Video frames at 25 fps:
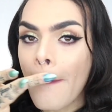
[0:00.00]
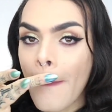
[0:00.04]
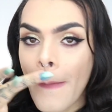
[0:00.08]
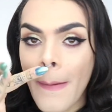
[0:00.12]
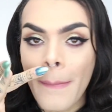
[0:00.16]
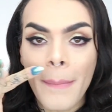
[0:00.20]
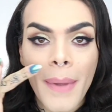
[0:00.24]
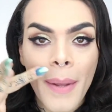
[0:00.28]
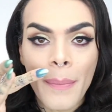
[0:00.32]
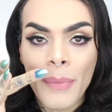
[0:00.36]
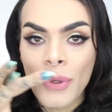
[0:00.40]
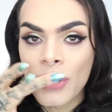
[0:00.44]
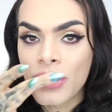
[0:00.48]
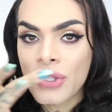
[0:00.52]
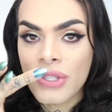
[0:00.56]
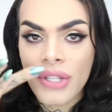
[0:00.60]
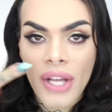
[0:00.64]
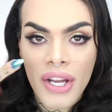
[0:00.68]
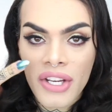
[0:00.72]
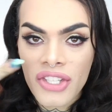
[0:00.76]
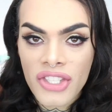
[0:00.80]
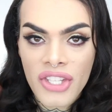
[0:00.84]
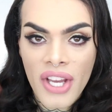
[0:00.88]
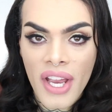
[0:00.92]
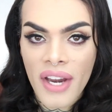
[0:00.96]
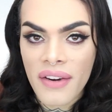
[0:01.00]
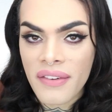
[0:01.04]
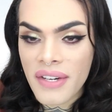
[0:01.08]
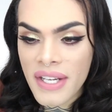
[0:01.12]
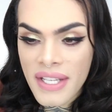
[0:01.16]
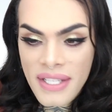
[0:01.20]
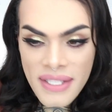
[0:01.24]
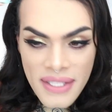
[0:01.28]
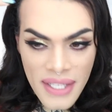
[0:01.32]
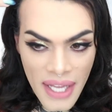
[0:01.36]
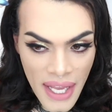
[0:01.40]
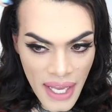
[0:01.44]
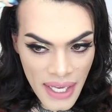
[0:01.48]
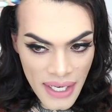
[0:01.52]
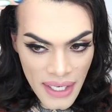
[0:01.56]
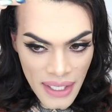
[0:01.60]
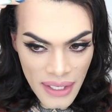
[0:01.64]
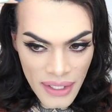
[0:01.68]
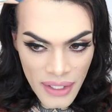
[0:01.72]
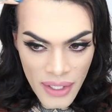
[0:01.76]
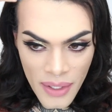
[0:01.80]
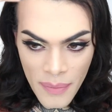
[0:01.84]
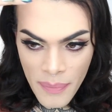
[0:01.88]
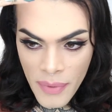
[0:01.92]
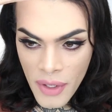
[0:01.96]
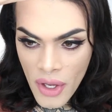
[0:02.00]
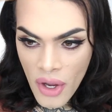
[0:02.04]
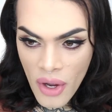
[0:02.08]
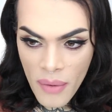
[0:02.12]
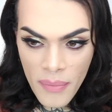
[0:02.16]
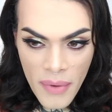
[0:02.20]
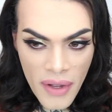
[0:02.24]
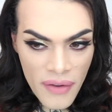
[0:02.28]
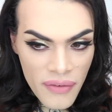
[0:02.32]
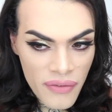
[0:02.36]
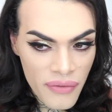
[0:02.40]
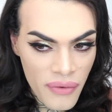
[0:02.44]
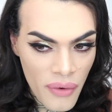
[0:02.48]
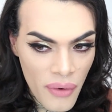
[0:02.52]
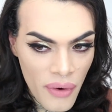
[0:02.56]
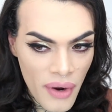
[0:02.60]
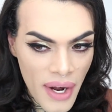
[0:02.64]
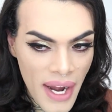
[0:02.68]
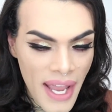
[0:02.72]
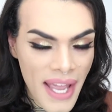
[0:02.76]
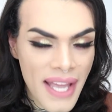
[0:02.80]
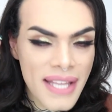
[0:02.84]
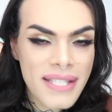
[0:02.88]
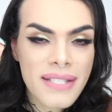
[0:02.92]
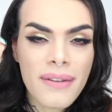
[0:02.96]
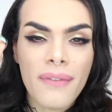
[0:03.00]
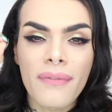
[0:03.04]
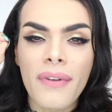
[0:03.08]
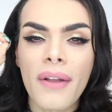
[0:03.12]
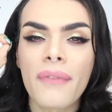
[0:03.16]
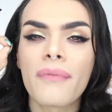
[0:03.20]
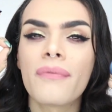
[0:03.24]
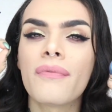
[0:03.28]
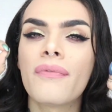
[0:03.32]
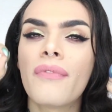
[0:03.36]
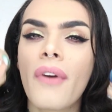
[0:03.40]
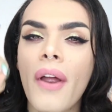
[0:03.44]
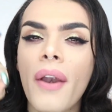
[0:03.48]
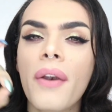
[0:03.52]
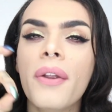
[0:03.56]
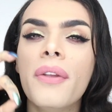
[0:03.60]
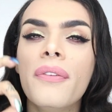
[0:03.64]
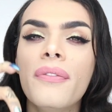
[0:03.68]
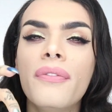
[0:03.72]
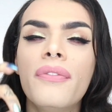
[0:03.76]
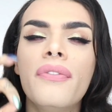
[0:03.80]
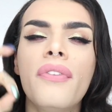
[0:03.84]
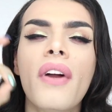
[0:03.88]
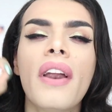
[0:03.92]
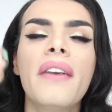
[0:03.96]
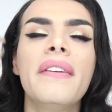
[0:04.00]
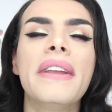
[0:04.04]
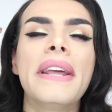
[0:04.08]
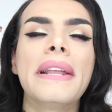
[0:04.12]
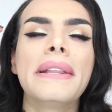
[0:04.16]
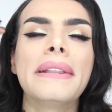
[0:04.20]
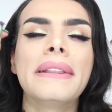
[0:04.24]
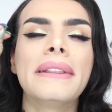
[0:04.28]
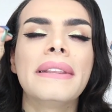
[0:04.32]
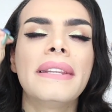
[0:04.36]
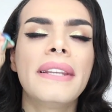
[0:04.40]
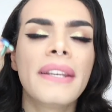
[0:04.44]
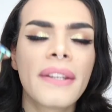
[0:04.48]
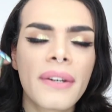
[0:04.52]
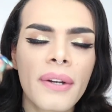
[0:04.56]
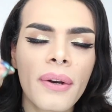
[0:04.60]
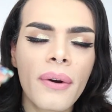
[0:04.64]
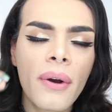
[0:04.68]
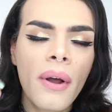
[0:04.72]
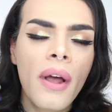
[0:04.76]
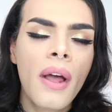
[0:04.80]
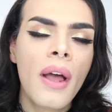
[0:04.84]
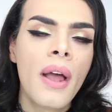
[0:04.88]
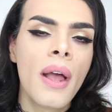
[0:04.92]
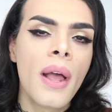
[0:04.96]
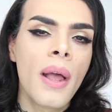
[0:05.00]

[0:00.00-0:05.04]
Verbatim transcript: on my moustache areas, and a little bit on my forehead, but very, very little,